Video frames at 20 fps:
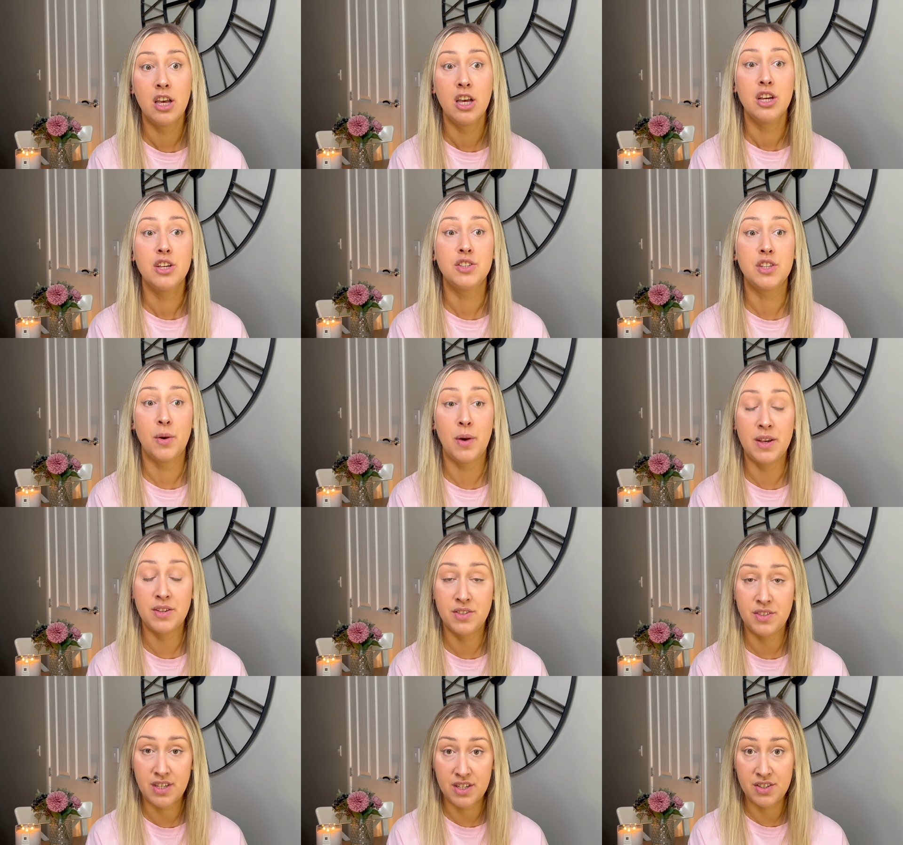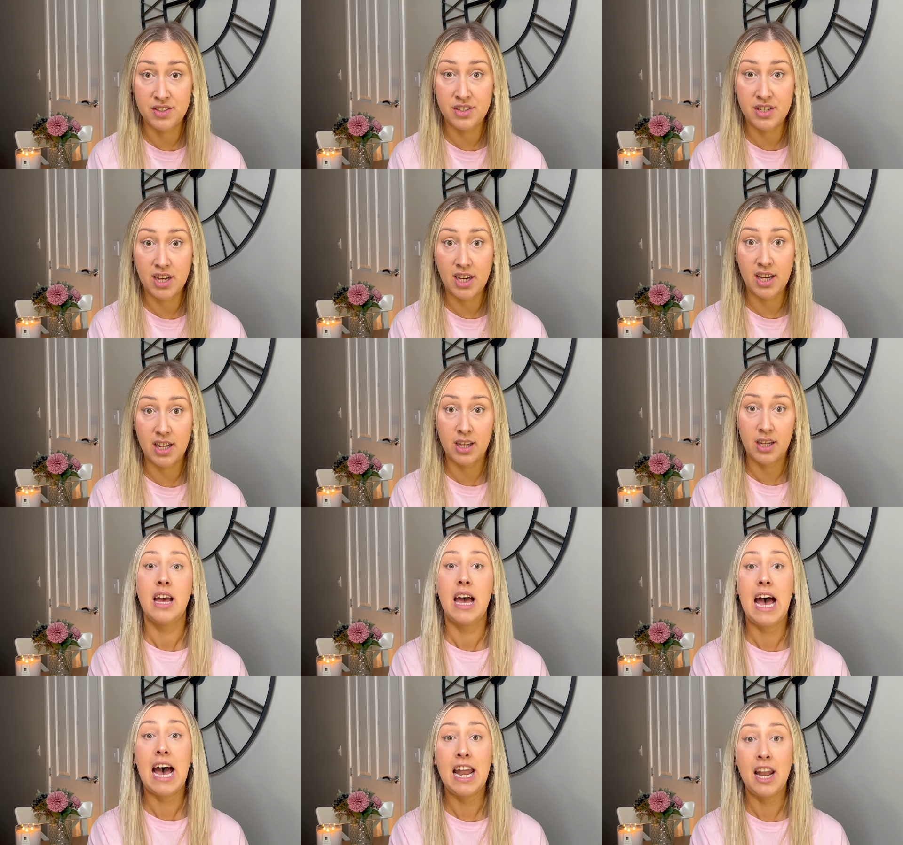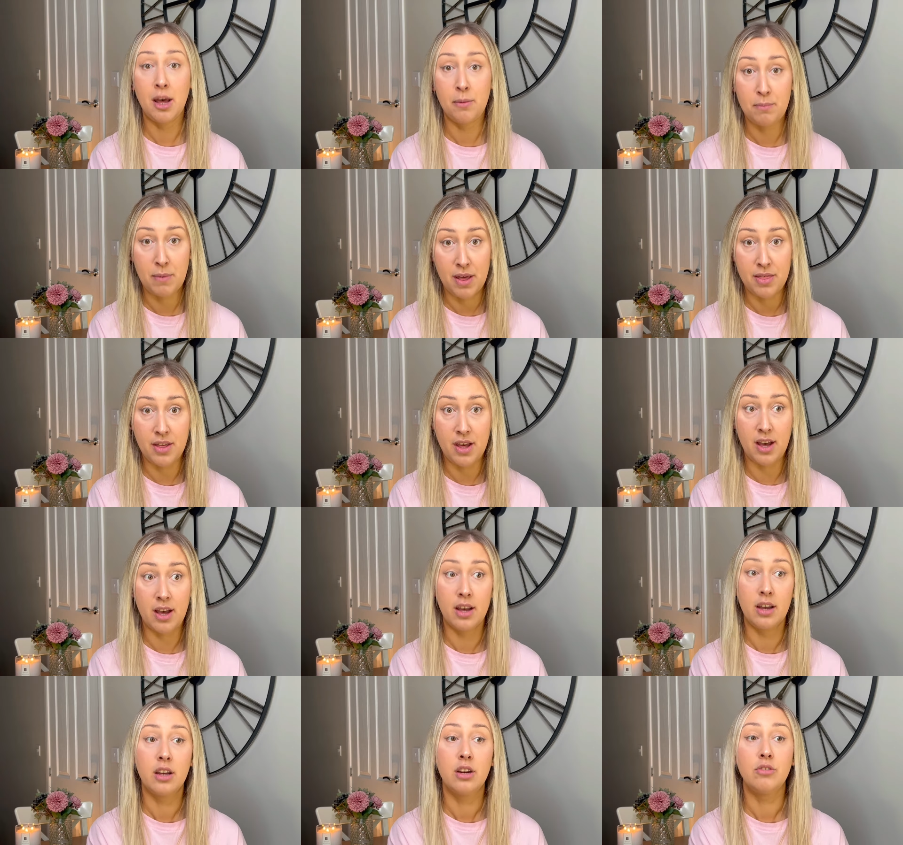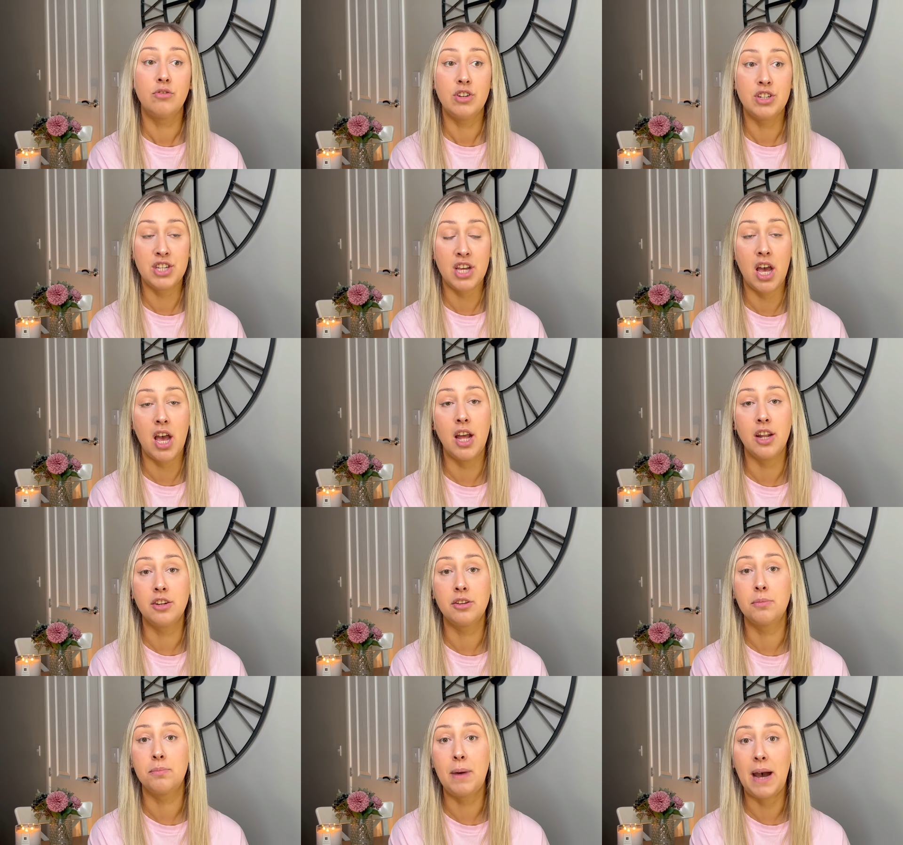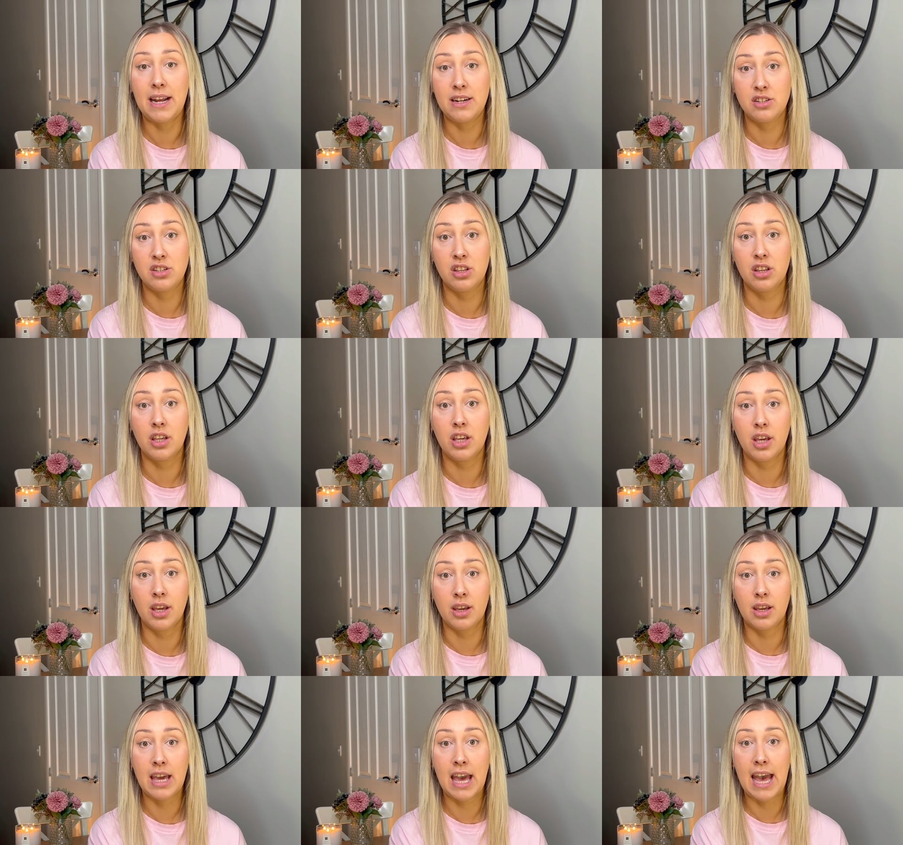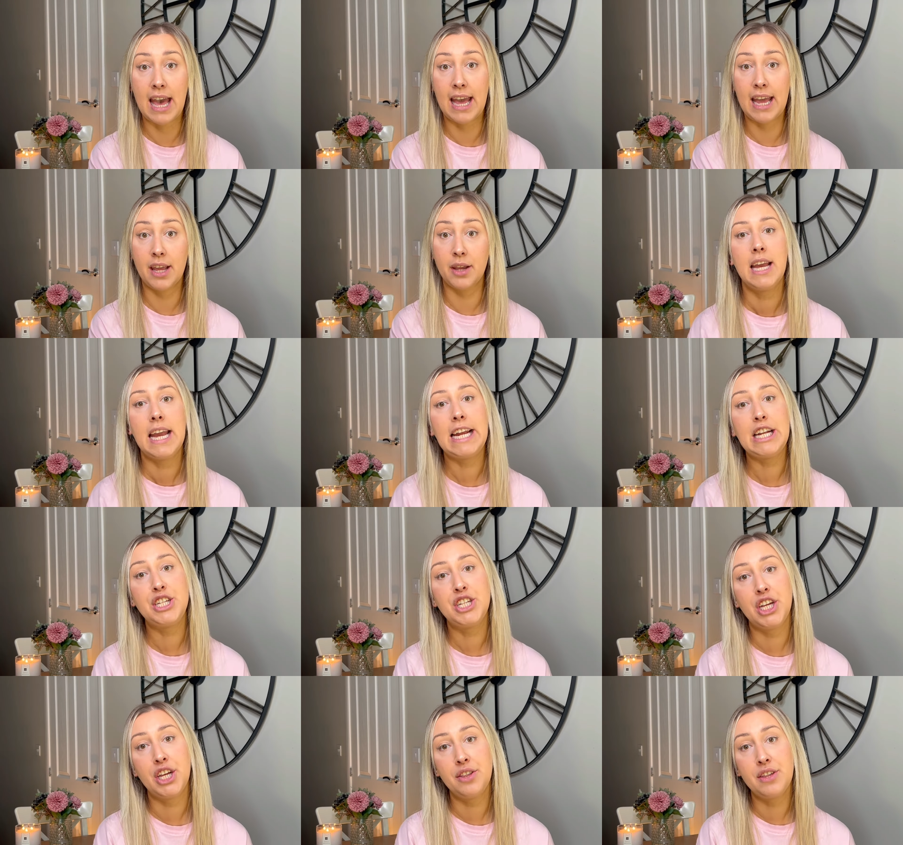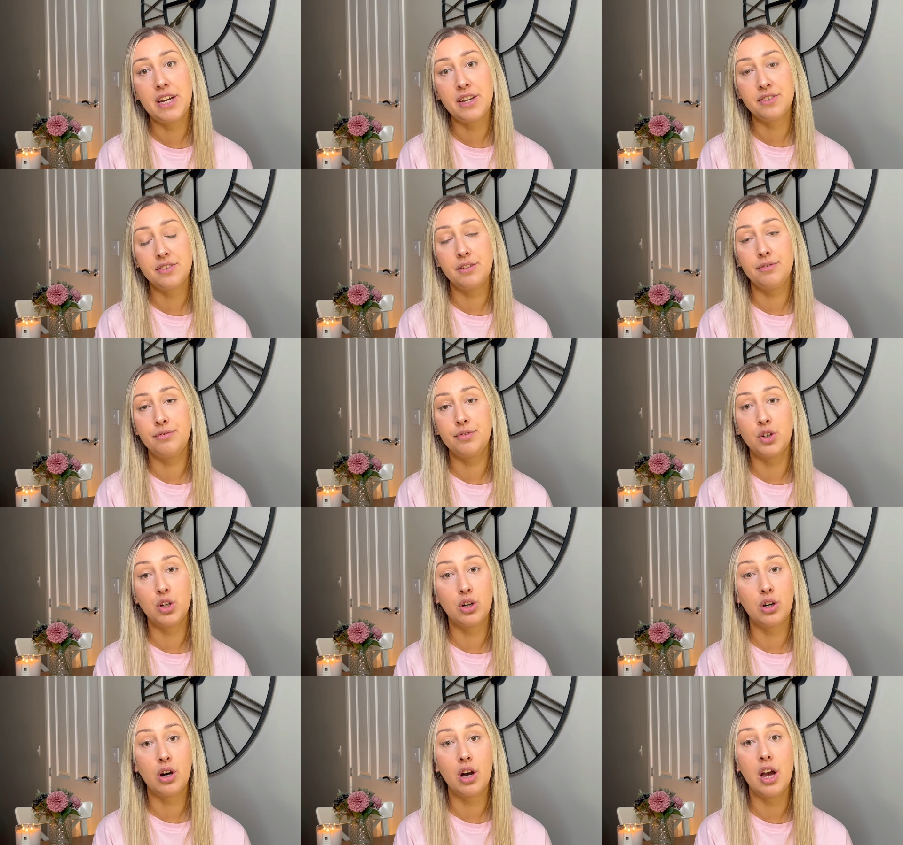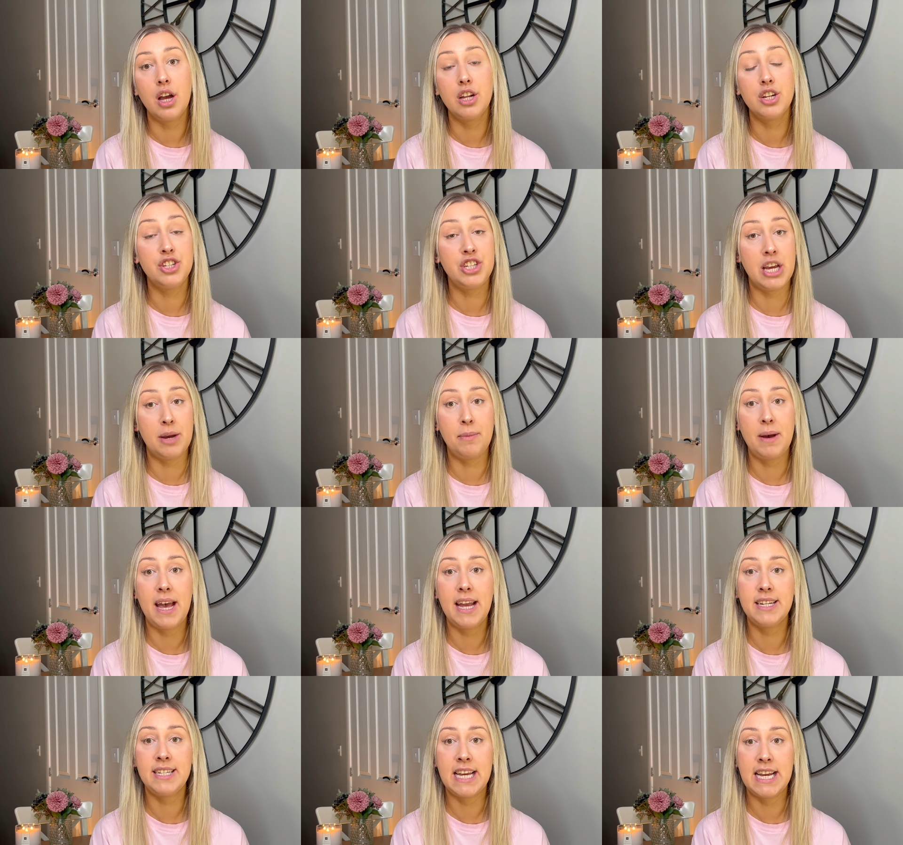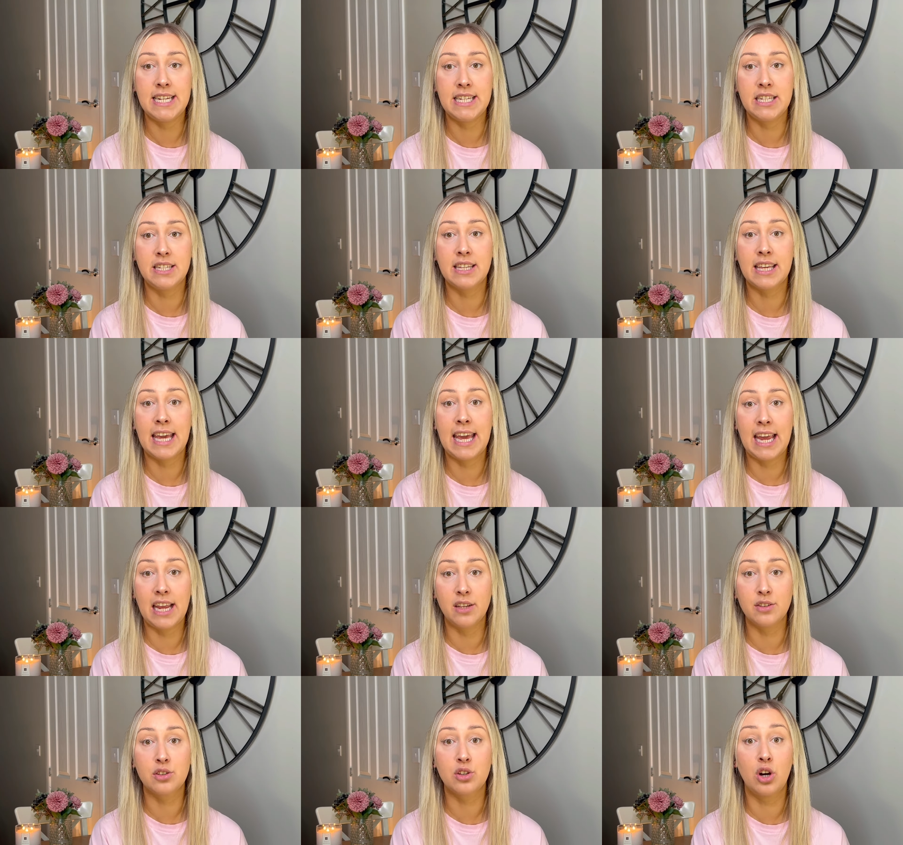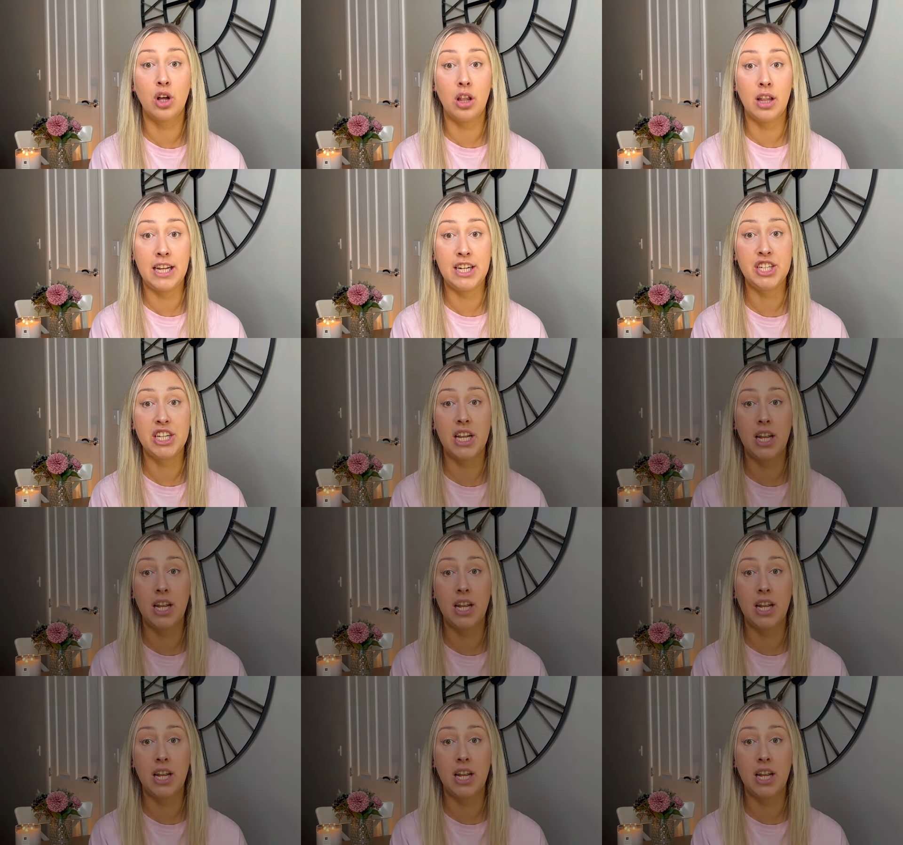So her sister and her mother returned back to the UK. In 2004, Jemma attended King's College